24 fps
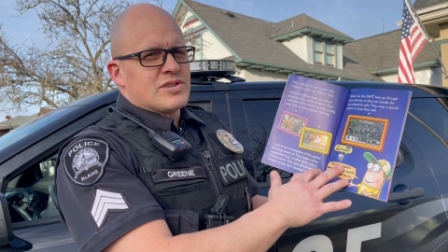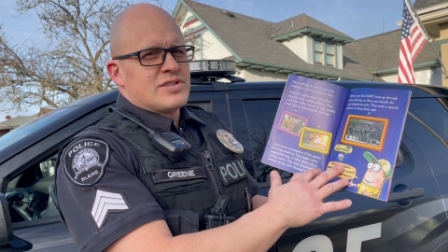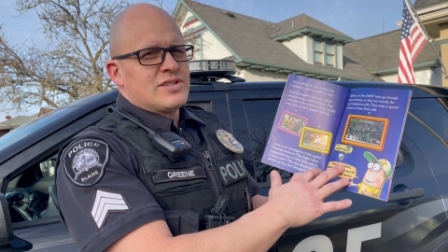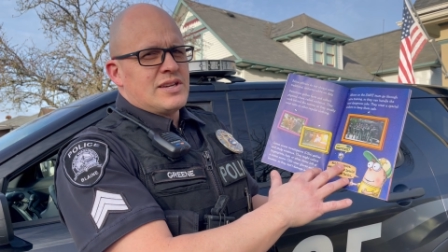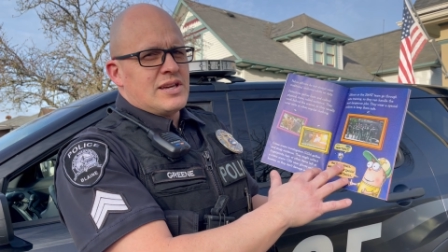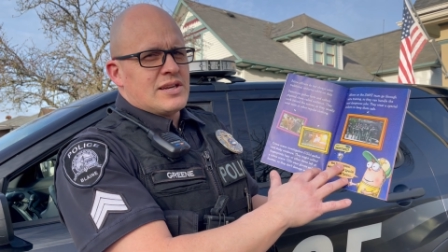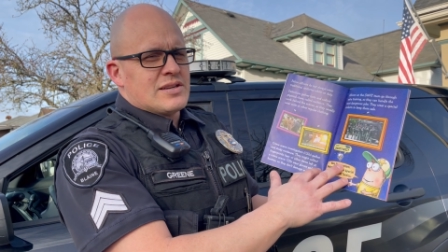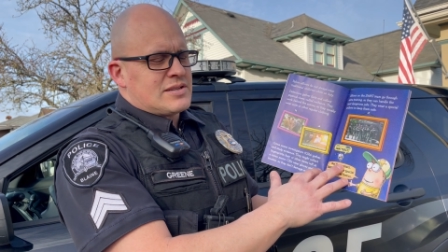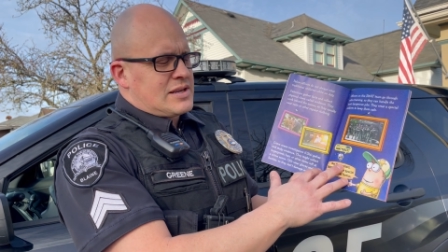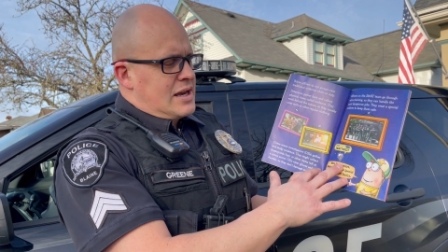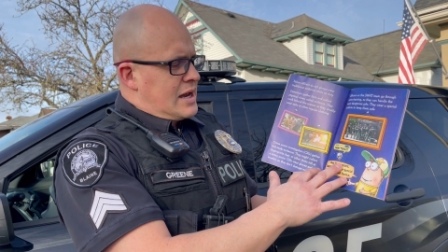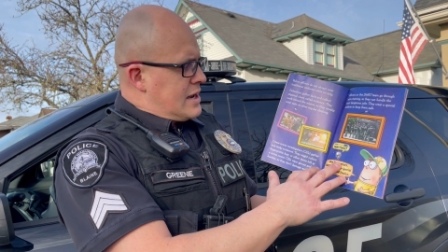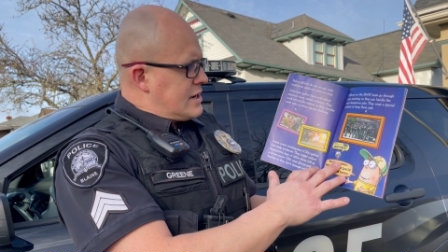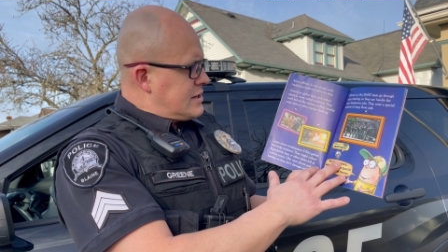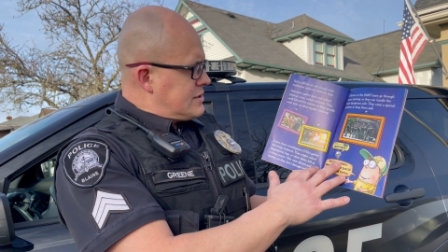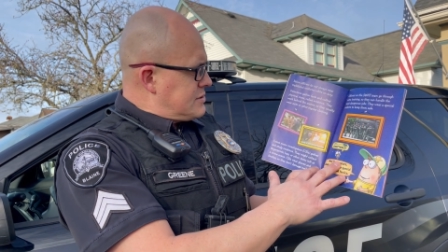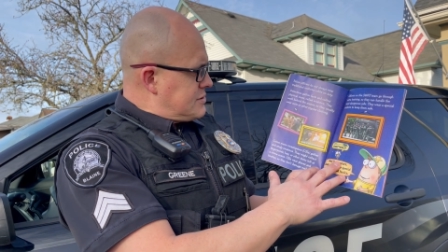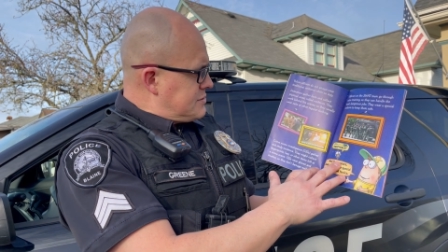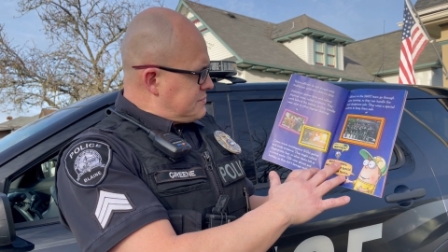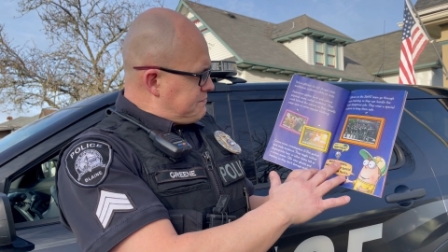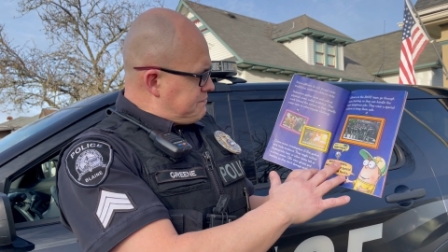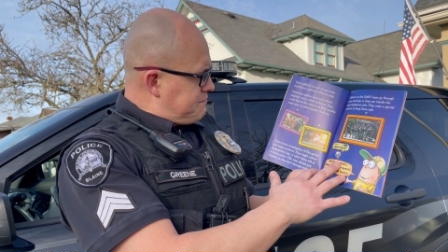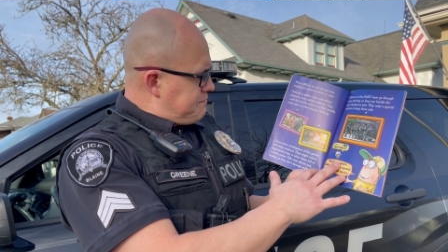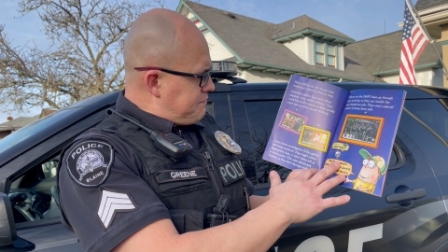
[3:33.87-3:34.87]

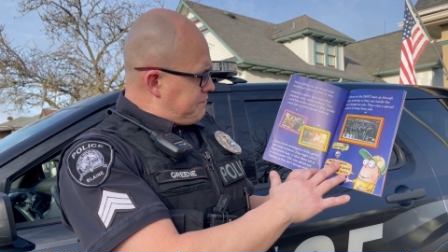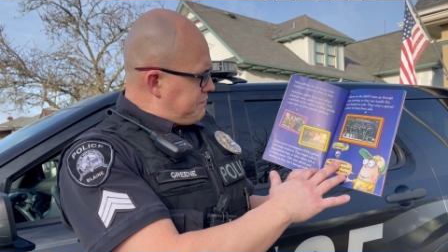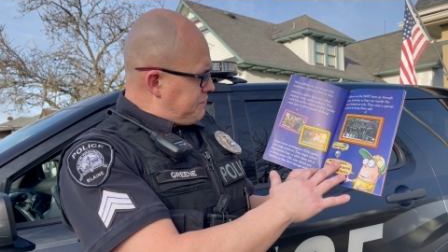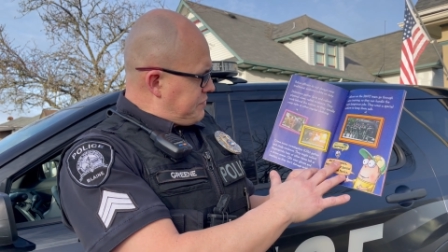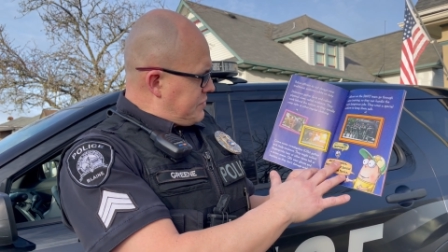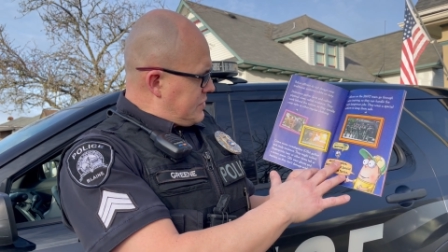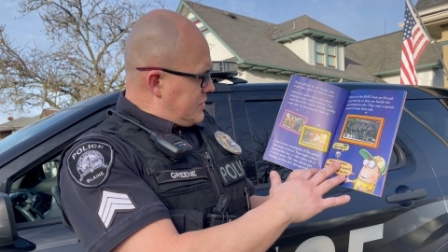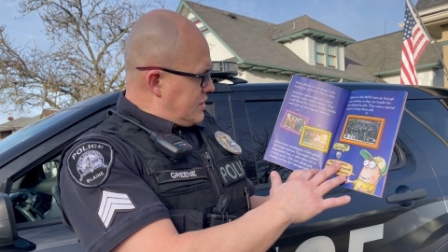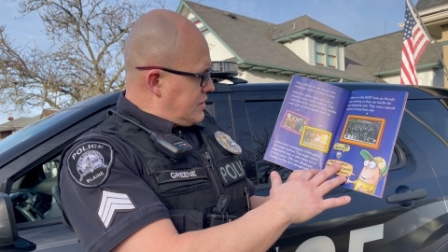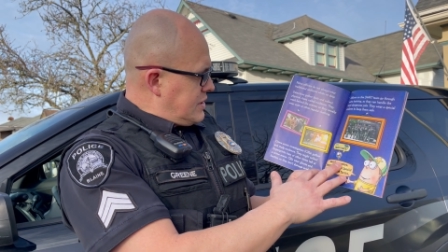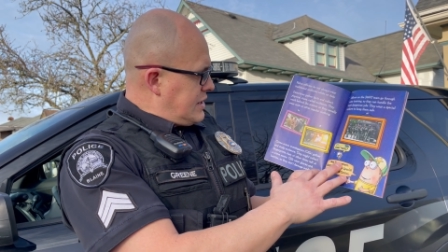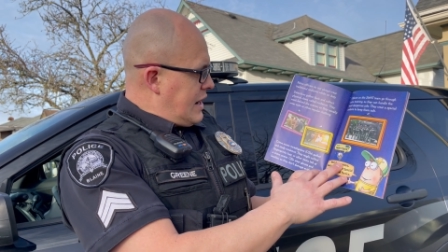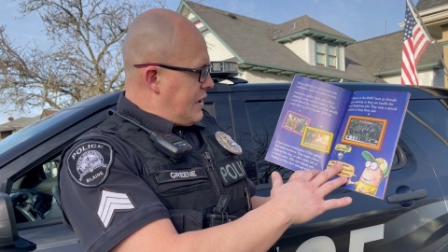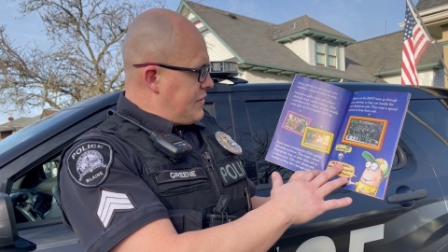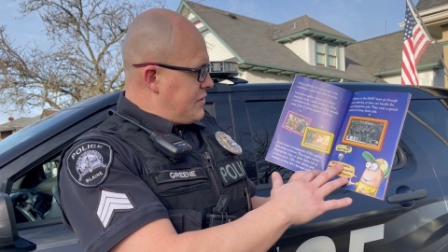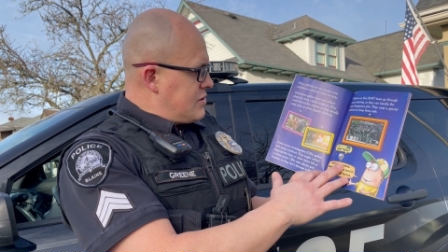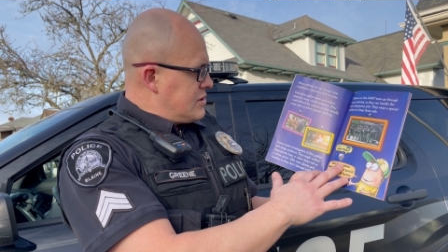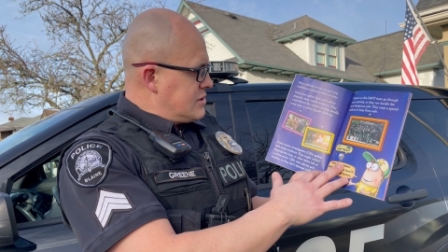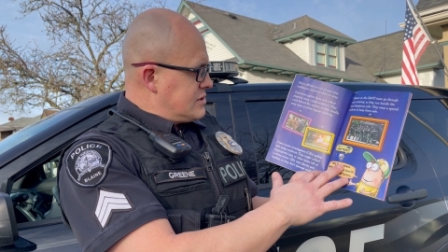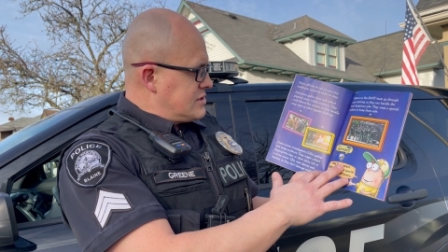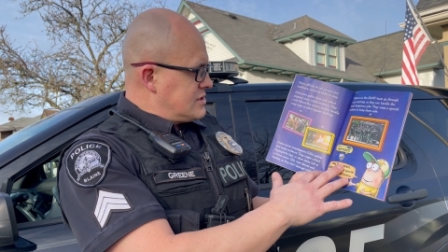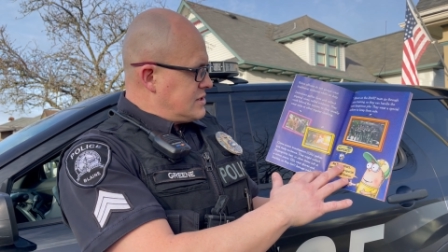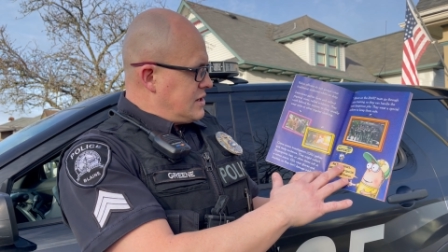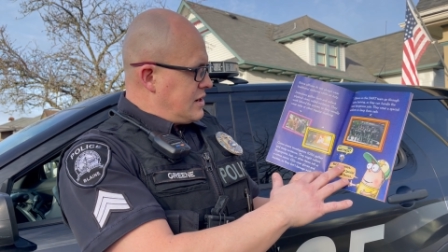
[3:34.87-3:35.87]
CSIs, gather
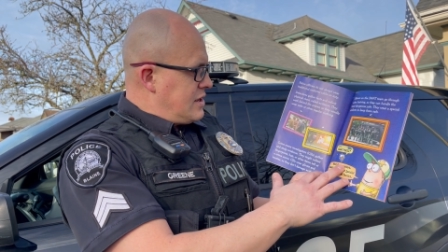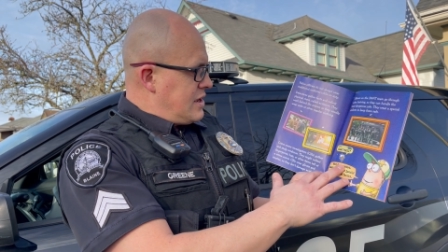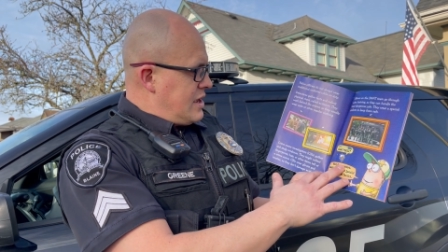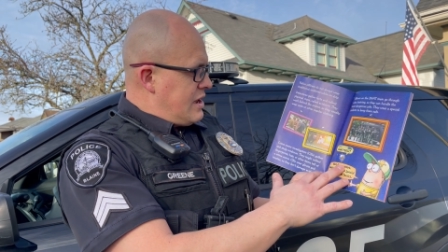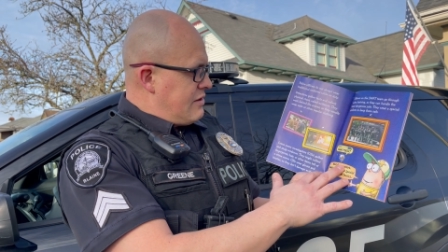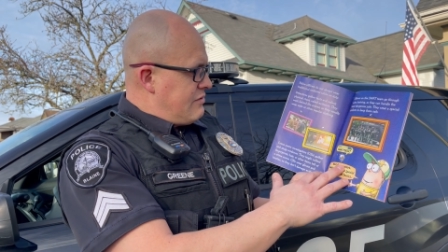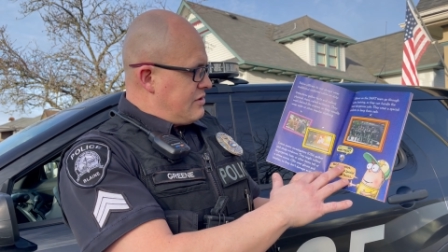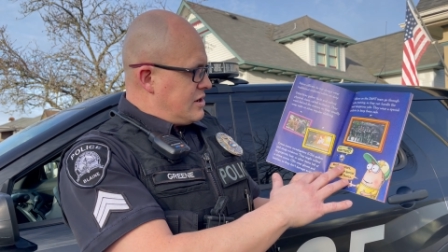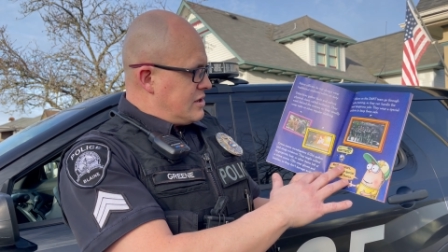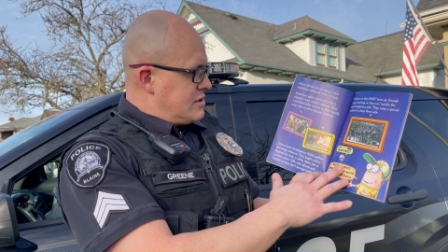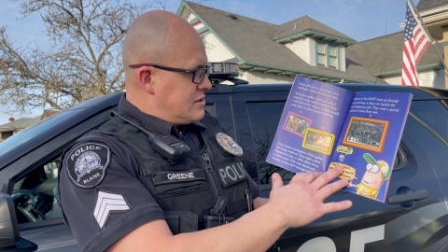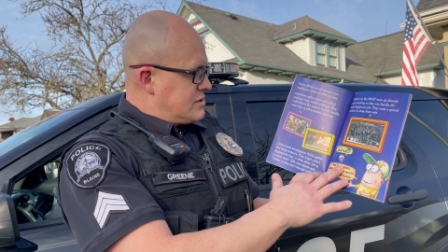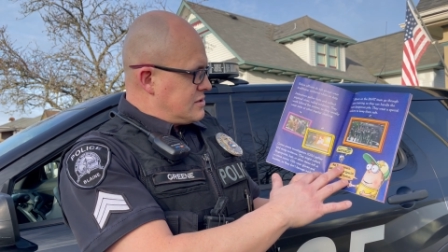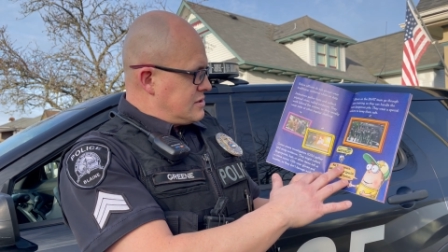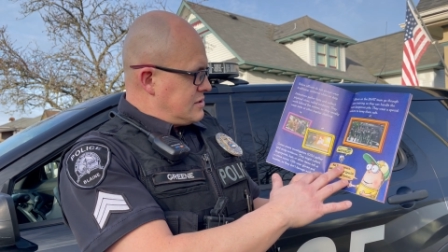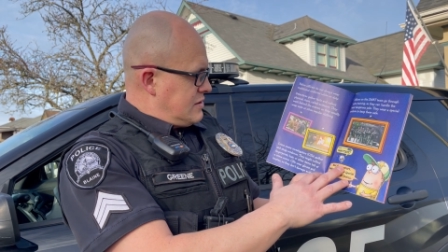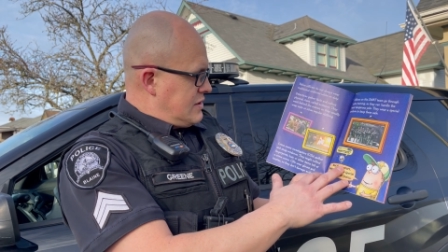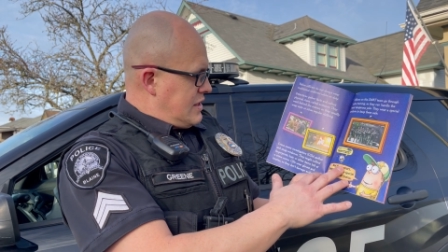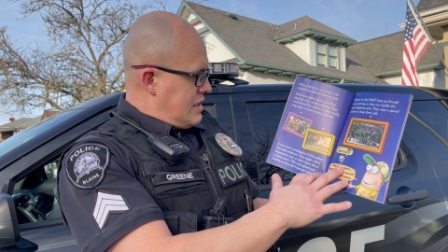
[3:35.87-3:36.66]
and study evidence.